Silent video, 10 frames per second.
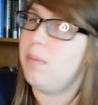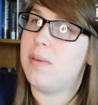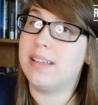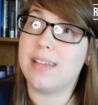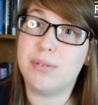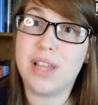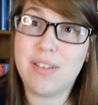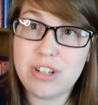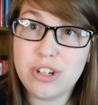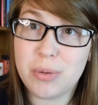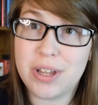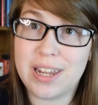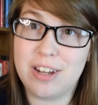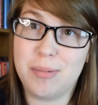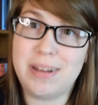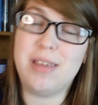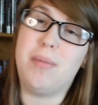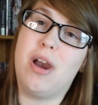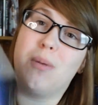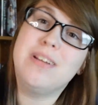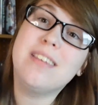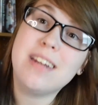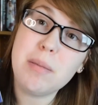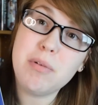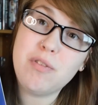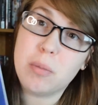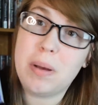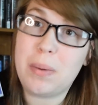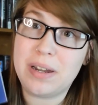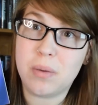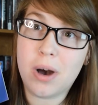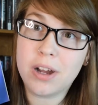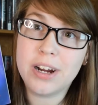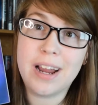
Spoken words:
because I was having trouble getting into my TBR, was The Night Before by Wendy Walker.